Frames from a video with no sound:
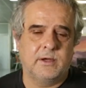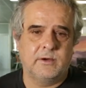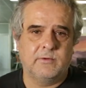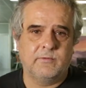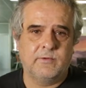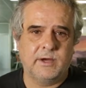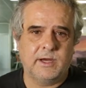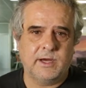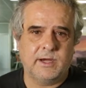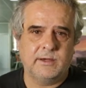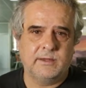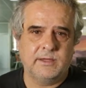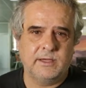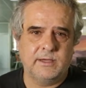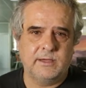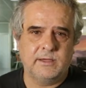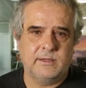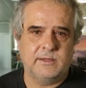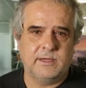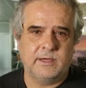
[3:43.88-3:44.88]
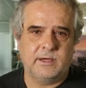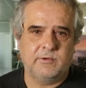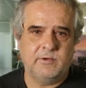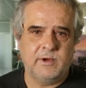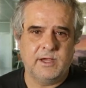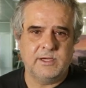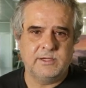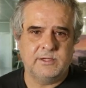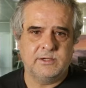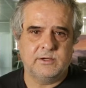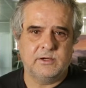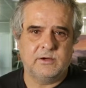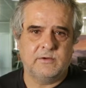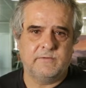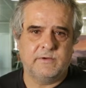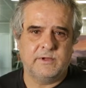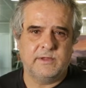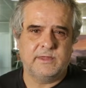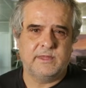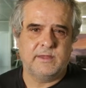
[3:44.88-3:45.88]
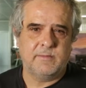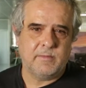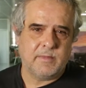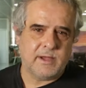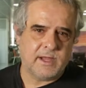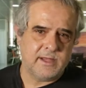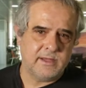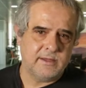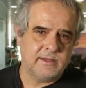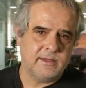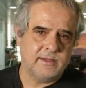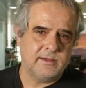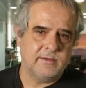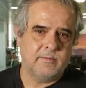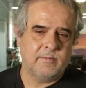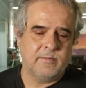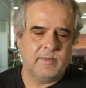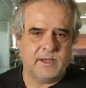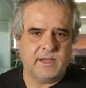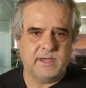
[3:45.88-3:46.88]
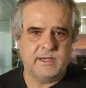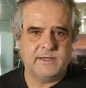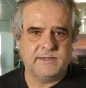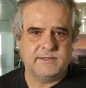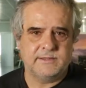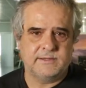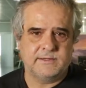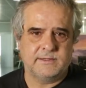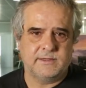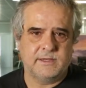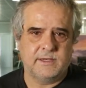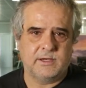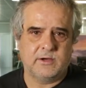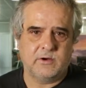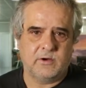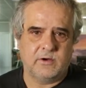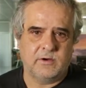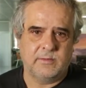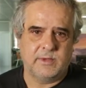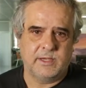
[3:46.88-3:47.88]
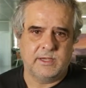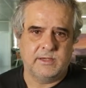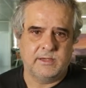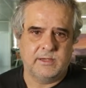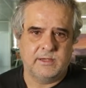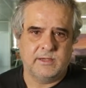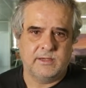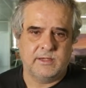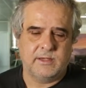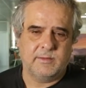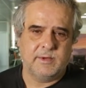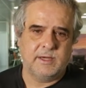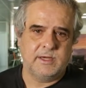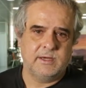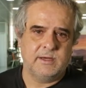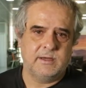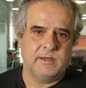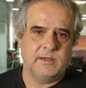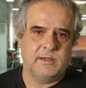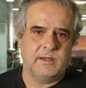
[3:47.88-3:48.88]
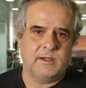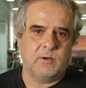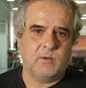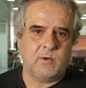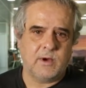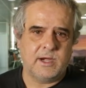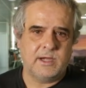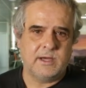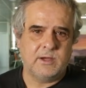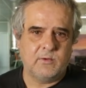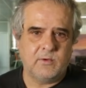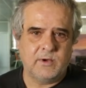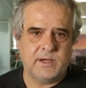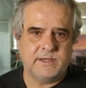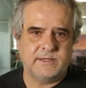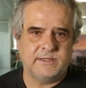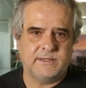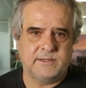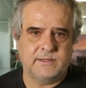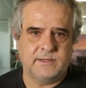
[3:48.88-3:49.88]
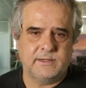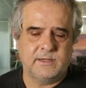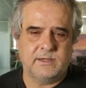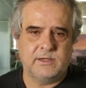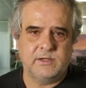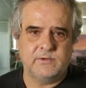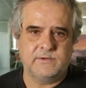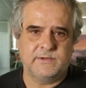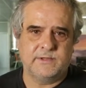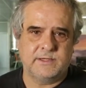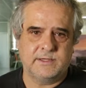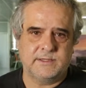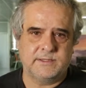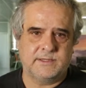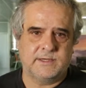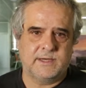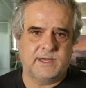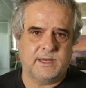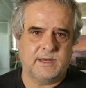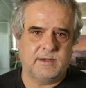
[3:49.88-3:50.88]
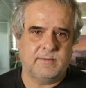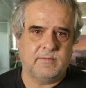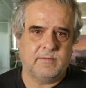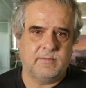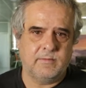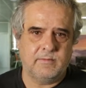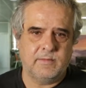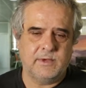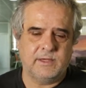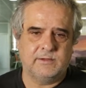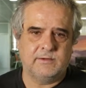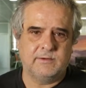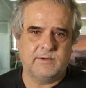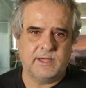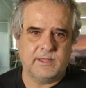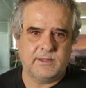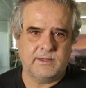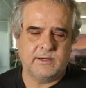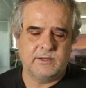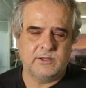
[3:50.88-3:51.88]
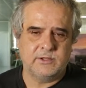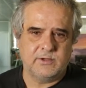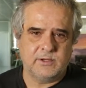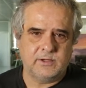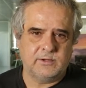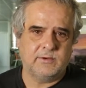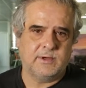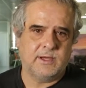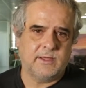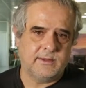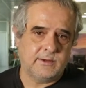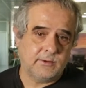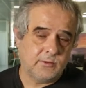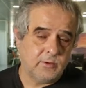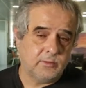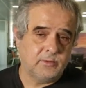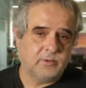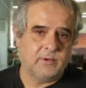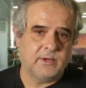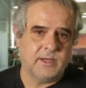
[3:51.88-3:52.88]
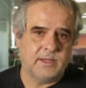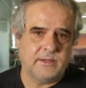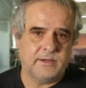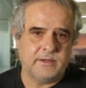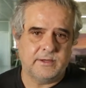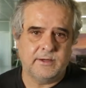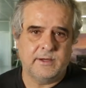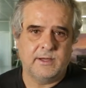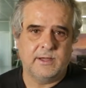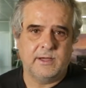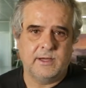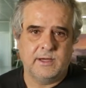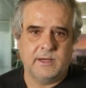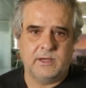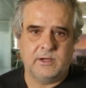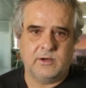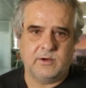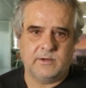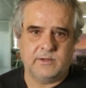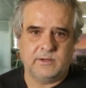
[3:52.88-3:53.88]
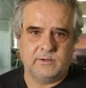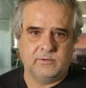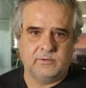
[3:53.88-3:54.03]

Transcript: regarding the creation of a demand-based economy. I mean, one in which users can meet together, join together, group together in order